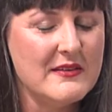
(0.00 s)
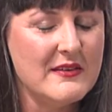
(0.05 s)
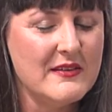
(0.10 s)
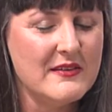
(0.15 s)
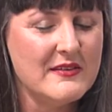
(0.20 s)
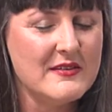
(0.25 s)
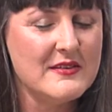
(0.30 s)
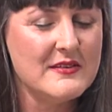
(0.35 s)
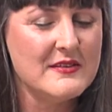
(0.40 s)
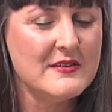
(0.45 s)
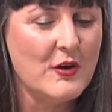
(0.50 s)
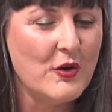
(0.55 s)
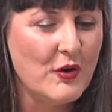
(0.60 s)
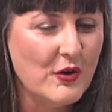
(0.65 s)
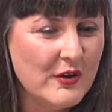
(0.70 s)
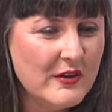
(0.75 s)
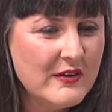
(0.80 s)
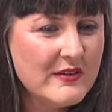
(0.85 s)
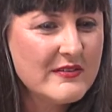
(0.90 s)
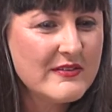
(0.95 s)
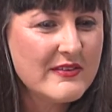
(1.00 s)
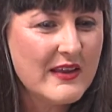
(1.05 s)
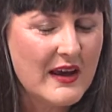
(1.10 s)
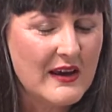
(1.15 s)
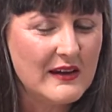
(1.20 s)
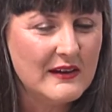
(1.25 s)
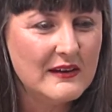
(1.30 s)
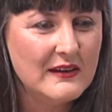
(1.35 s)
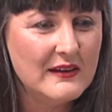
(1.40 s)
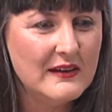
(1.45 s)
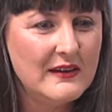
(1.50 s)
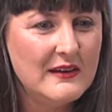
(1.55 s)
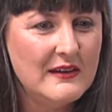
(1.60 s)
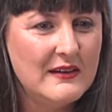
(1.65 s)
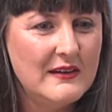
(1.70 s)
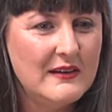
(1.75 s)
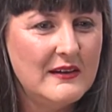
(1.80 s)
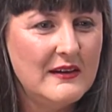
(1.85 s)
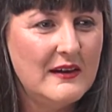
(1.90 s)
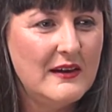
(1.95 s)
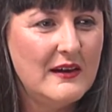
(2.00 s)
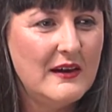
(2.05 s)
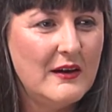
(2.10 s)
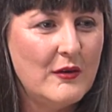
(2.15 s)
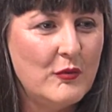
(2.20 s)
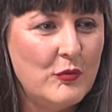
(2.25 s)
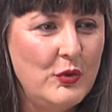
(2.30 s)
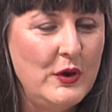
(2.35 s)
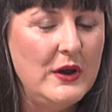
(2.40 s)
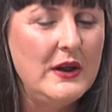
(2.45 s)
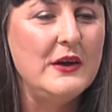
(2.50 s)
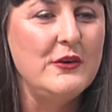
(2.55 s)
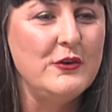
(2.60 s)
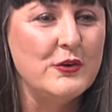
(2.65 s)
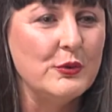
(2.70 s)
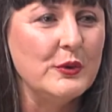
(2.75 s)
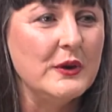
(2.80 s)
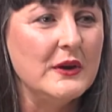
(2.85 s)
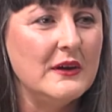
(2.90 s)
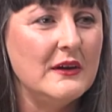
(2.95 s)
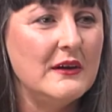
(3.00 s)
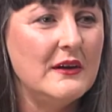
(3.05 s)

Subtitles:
the songs that really do it.